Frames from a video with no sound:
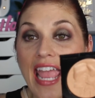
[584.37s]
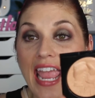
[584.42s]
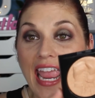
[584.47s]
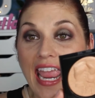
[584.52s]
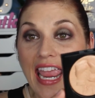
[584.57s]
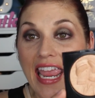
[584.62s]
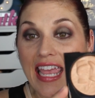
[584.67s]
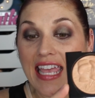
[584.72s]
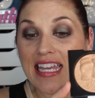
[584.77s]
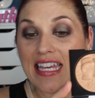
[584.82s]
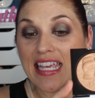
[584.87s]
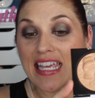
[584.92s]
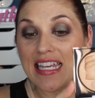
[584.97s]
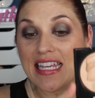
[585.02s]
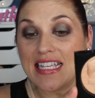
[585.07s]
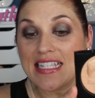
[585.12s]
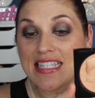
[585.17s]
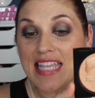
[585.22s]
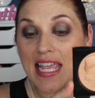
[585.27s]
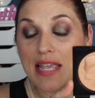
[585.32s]
And it
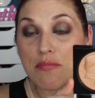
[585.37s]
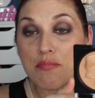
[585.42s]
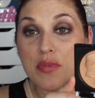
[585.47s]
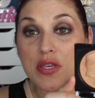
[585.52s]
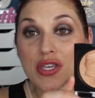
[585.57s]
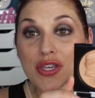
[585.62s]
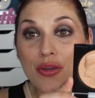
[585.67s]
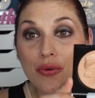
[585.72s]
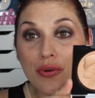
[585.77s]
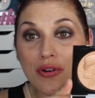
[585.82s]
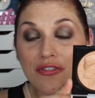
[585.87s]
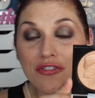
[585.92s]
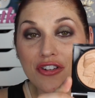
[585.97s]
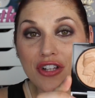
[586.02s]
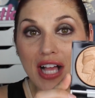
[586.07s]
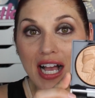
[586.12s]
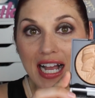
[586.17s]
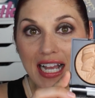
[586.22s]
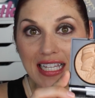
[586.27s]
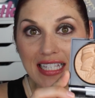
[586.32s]
is a
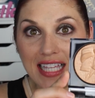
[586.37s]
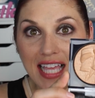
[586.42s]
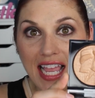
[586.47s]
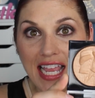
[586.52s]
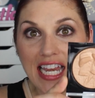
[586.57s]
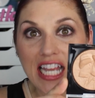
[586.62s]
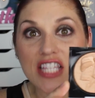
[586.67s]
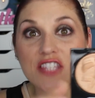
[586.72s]
beautiful highlight.